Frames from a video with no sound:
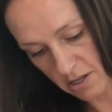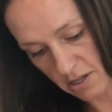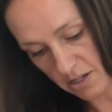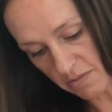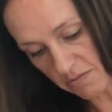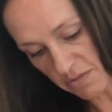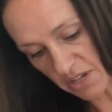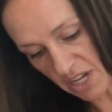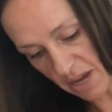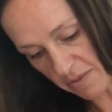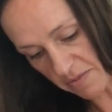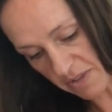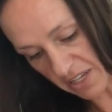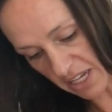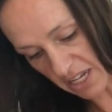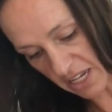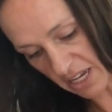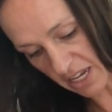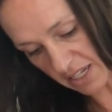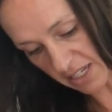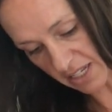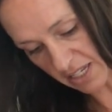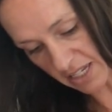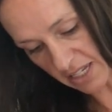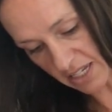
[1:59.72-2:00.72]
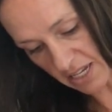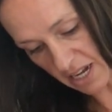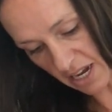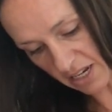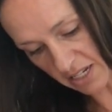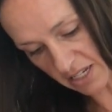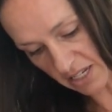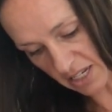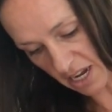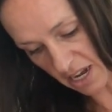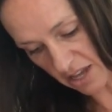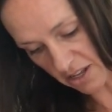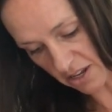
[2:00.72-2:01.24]
Sometimes it can get stuck
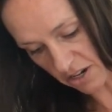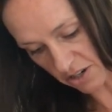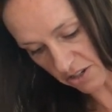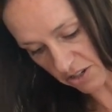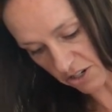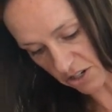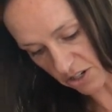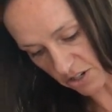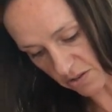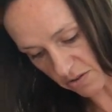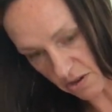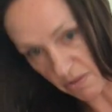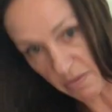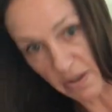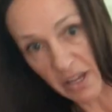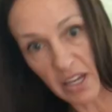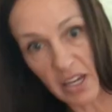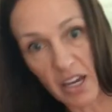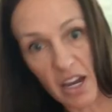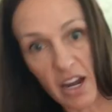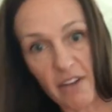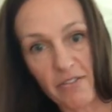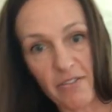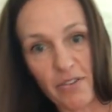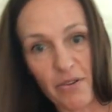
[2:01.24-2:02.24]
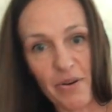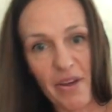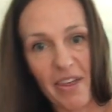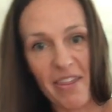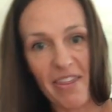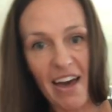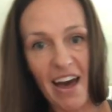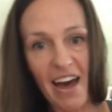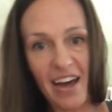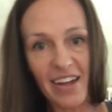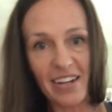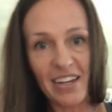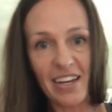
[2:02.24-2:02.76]
together, so you just want to be careful with
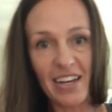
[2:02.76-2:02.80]
that.